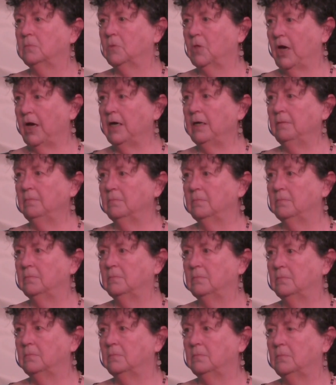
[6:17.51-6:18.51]

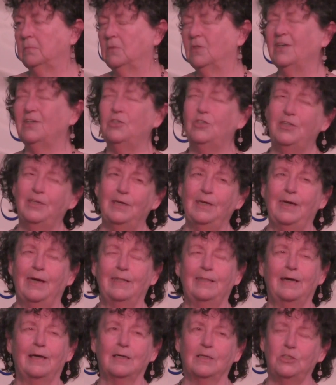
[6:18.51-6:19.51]
Okay? And she didn't
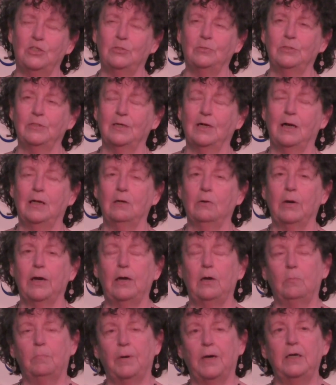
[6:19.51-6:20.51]
get that because she was in
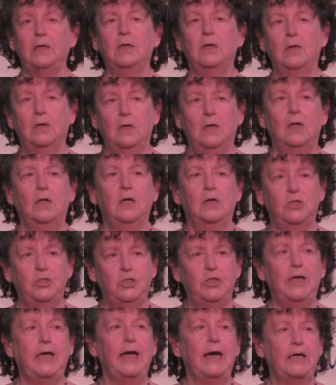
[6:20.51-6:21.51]
Colorado, but
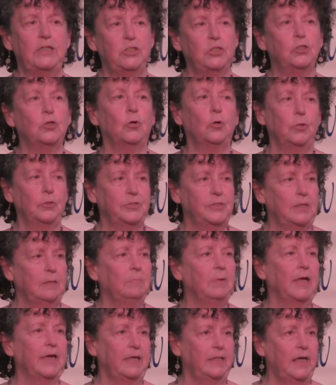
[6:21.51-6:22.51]
she had sold
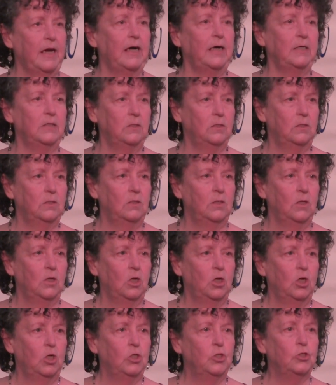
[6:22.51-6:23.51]
something like that.
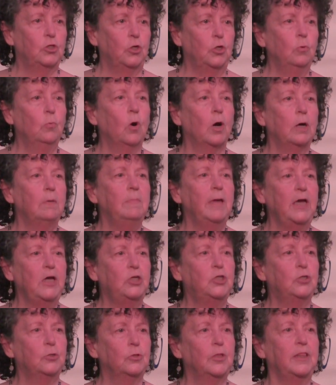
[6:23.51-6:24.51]
So you want to
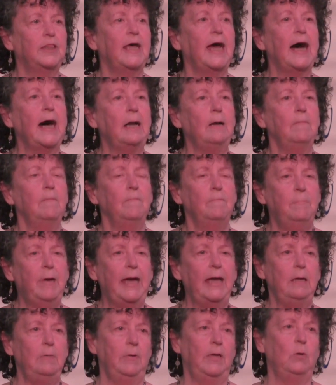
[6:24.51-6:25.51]
make sure that that
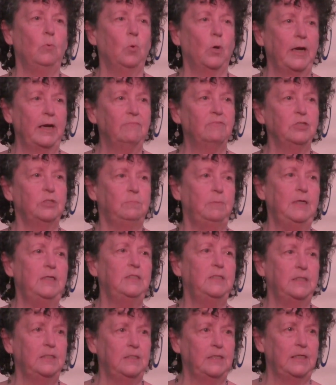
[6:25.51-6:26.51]
baby, whatever
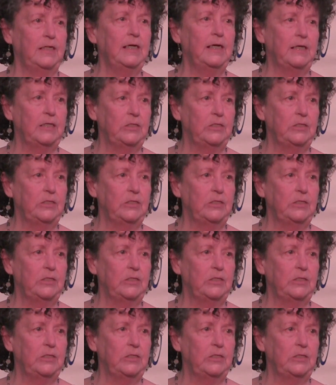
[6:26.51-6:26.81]
species it